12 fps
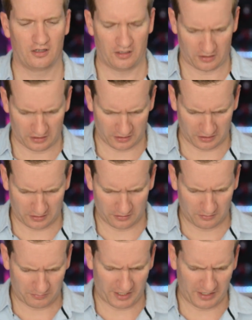And
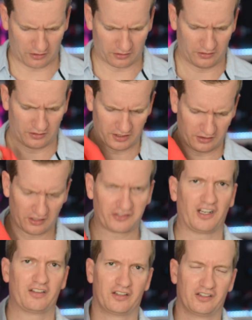but hang on, didn't I
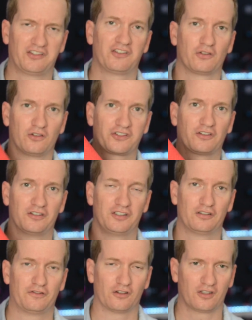say that this is also
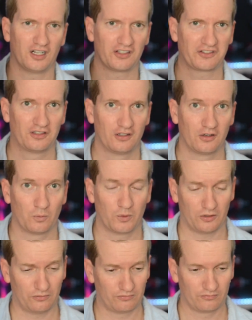ideal for glass?
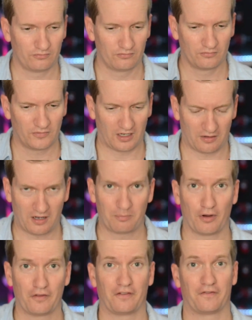Well, they are
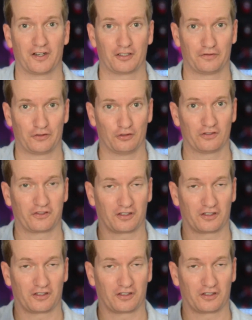both effective tools for